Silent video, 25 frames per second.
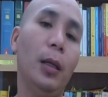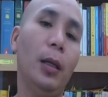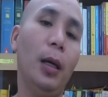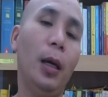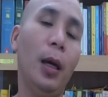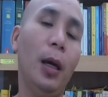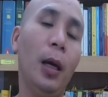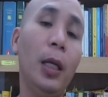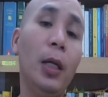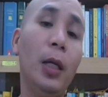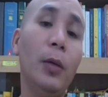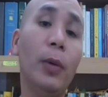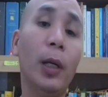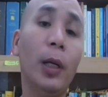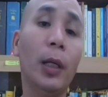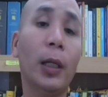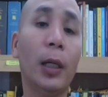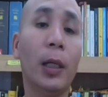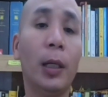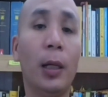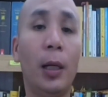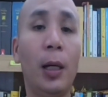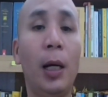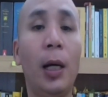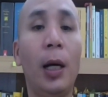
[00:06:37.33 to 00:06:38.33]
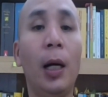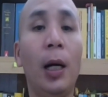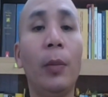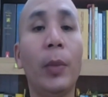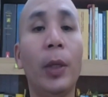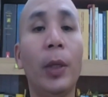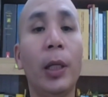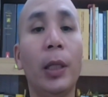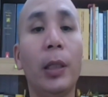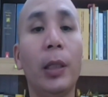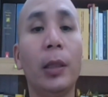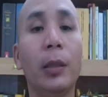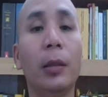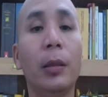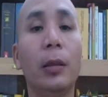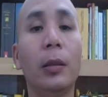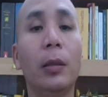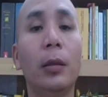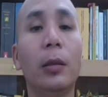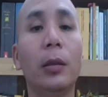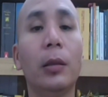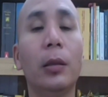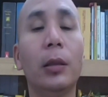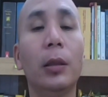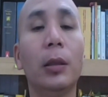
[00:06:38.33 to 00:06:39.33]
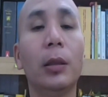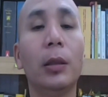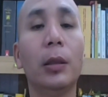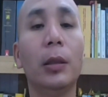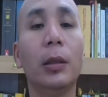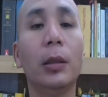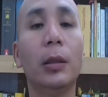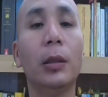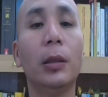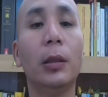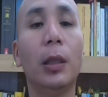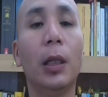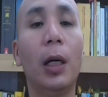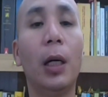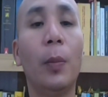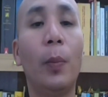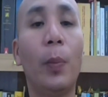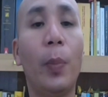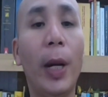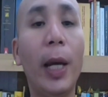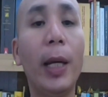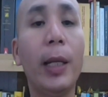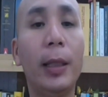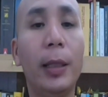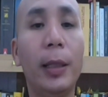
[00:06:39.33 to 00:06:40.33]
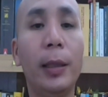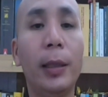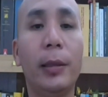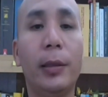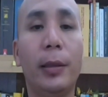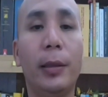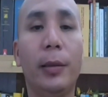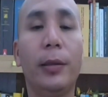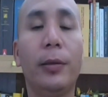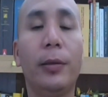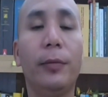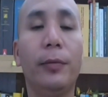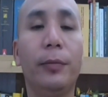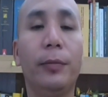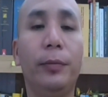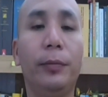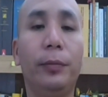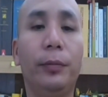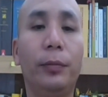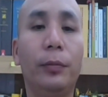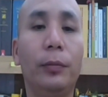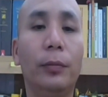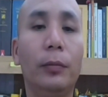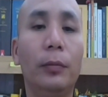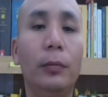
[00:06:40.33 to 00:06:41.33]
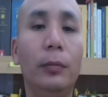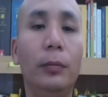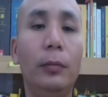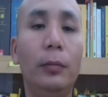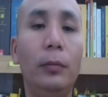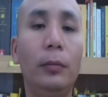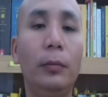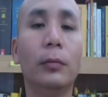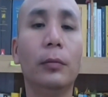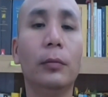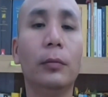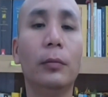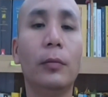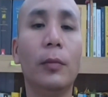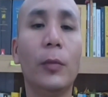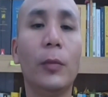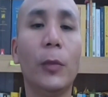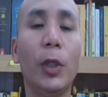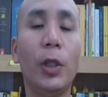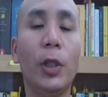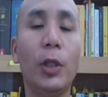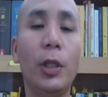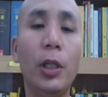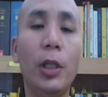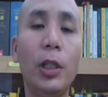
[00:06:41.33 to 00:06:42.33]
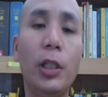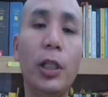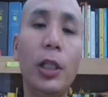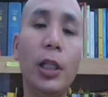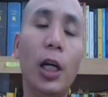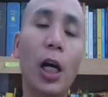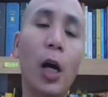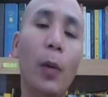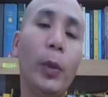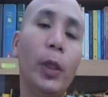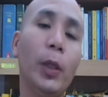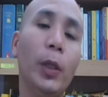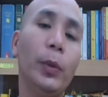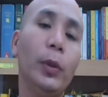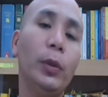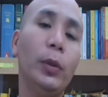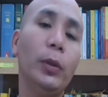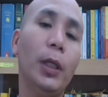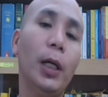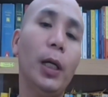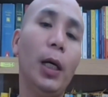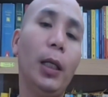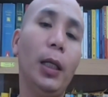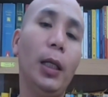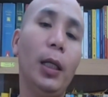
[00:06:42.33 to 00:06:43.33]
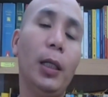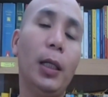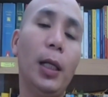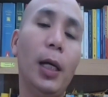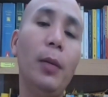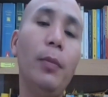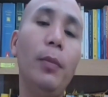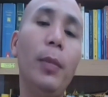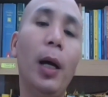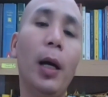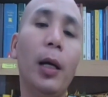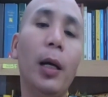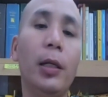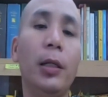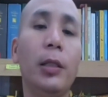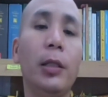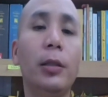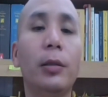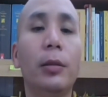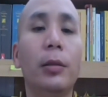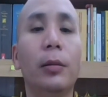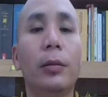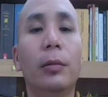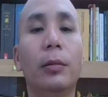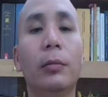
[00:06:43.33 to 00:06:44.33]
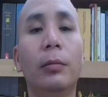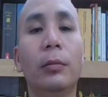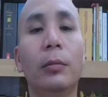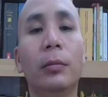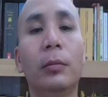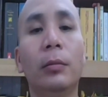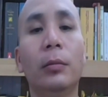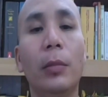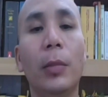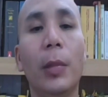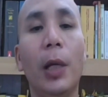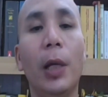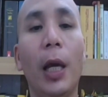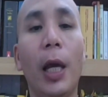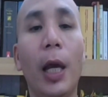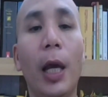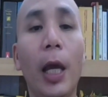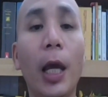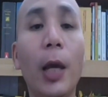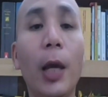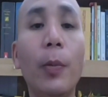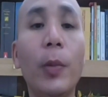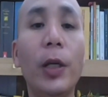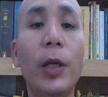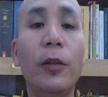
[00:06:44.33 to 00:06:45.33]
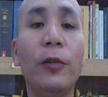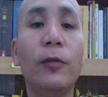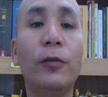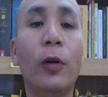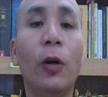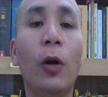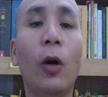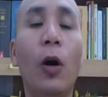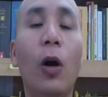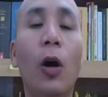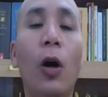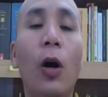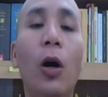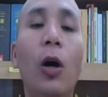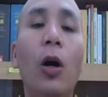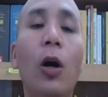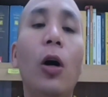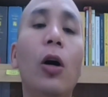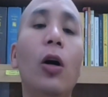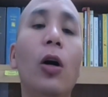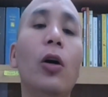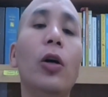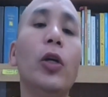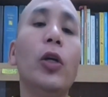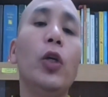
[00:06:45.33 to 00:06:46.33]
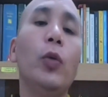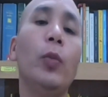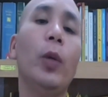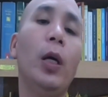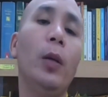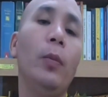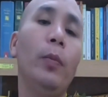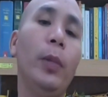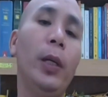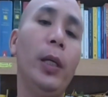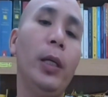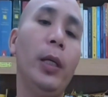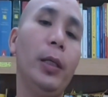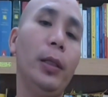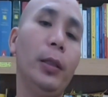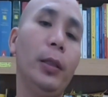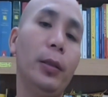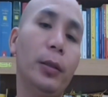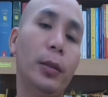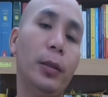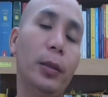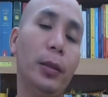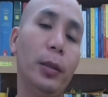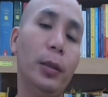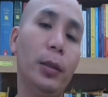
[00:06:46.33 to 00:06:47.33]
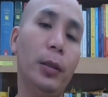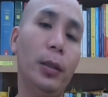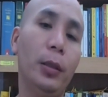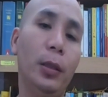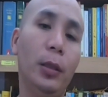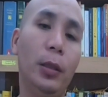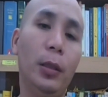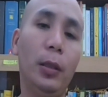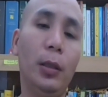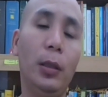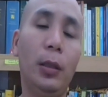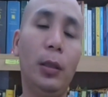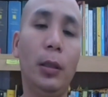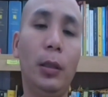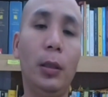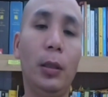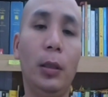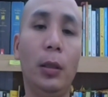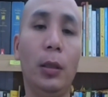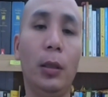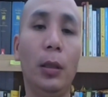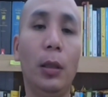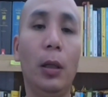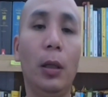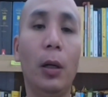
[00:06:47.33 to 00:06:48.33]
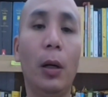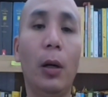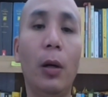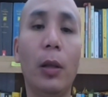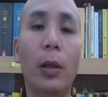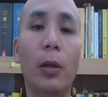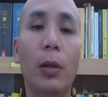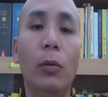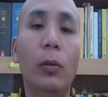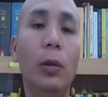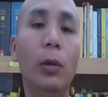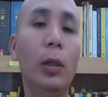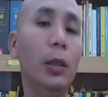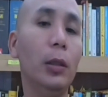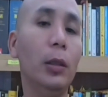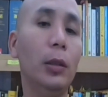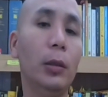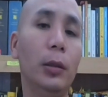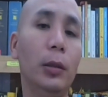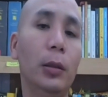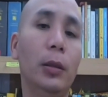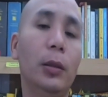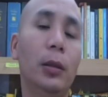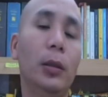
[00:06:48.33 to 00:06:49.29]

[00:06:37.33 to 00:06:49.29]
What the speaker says: Anyone can come and practice. The teaching of the Buddha, the Dhamma, is aiming for all human beings around the world.